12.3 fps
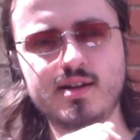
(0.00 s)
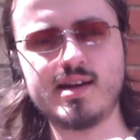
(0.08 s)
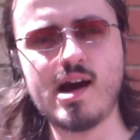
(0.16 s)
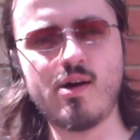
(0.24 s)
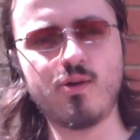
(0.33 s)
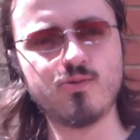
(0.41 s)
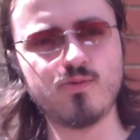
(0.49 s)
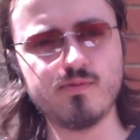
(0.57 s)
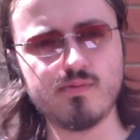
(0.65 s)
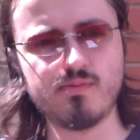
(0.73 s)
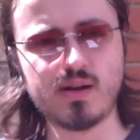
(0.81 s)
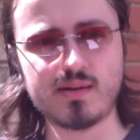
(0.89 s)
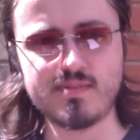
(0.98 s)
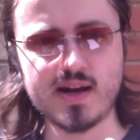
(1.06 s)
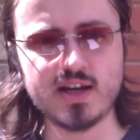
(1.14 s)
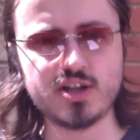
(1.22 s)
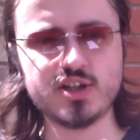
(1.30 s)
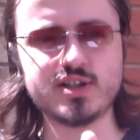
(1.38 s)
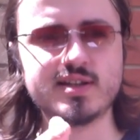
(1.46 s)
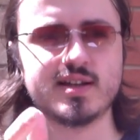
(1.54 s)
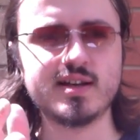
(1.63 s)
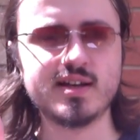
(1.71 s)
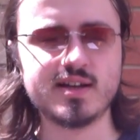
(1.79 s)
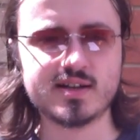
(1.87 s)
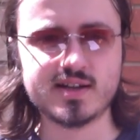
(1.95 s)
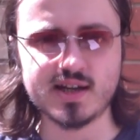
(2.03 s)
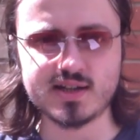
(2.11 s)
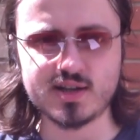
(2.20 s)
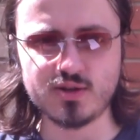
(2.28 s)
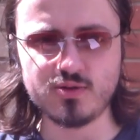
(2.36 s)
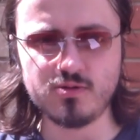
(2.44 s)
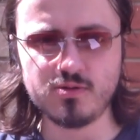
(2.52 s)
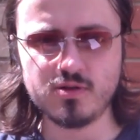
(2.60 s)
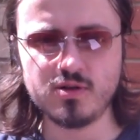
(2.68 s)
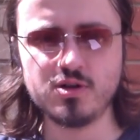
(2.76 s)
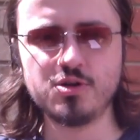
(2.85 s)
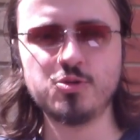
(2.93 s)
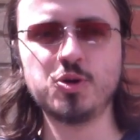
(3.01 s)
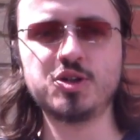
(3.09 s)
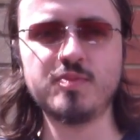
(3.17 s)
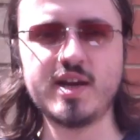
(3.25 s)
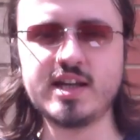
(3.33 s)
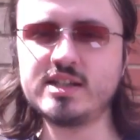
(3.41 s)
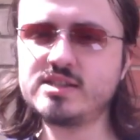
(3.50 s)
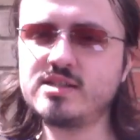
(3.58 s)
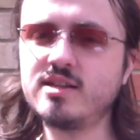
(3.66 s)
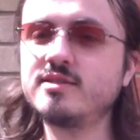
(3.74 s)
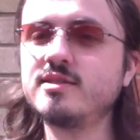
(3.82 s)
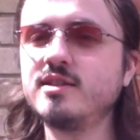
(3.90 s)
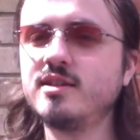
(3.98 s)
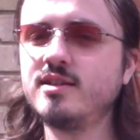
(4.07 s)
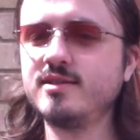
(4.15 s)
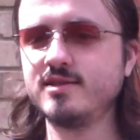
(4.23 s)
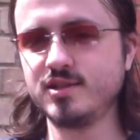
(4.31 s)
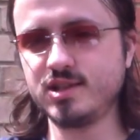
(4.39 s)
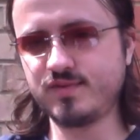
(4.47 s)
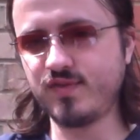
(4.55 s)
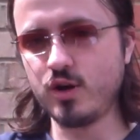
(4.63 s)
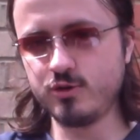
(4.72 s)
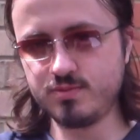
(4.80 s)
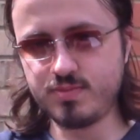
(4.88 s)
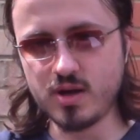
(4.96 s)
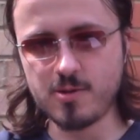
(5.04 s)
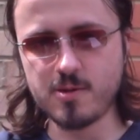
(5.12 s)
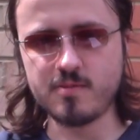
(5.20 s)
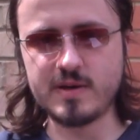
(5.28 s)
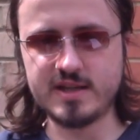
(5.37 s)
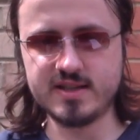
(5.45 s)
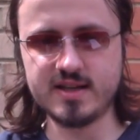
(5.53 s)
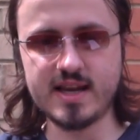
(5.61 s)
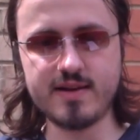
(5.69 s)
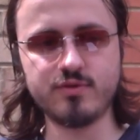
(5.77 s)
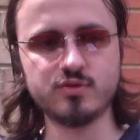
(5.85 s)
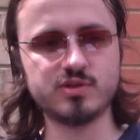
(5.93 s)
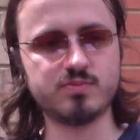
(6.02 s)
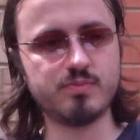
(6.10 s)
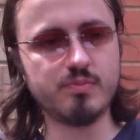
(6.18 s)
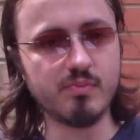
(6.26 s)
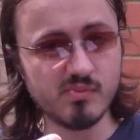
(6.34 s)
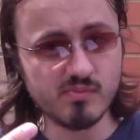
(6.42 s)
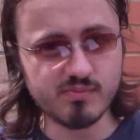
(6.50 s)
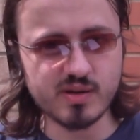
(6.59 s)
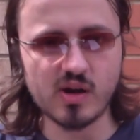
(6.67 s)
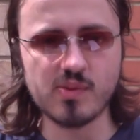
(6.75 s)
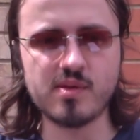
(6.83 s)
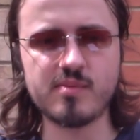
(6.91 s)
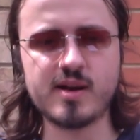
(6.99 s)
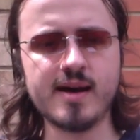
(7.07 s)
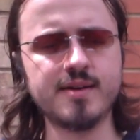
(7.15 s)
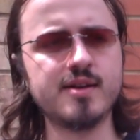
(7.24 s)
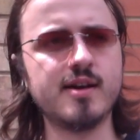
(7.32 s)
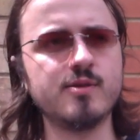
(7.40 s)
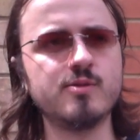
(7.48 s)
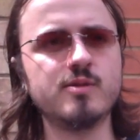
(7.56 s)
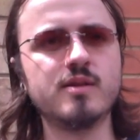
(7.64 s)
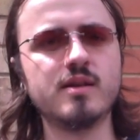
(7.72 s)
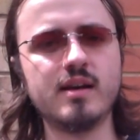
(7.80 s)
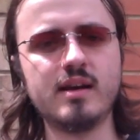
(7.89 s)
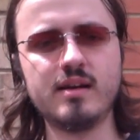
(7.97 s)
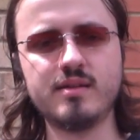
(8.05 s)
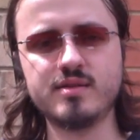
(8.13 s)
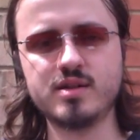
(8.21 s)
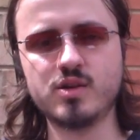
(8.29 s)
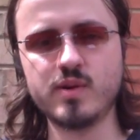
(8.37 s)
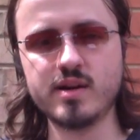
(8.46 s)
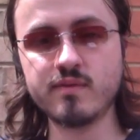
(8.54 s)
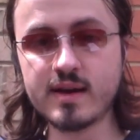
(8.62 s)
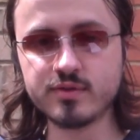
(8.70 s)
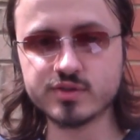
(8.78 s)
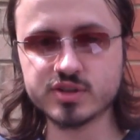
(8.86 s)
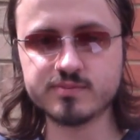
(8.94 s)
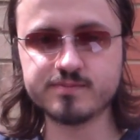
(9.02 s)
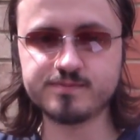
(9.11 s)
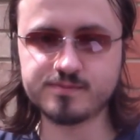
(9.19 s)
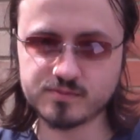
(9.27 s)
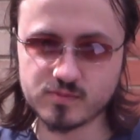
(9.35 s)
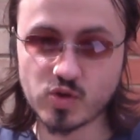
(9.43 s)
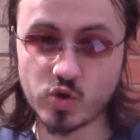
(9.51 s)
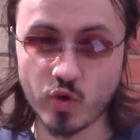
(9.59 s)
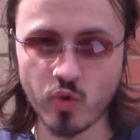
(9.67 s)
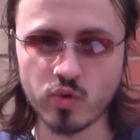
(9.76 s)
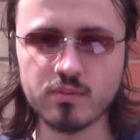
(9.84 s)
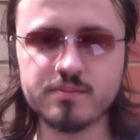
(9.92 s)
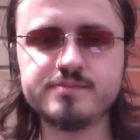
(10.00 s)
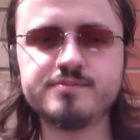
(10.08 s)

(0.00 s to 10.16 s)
Now, blood mage is tier 2, which means that this foe is beyond them. He's at levels beyond them, an unknown degree of levels. Cool.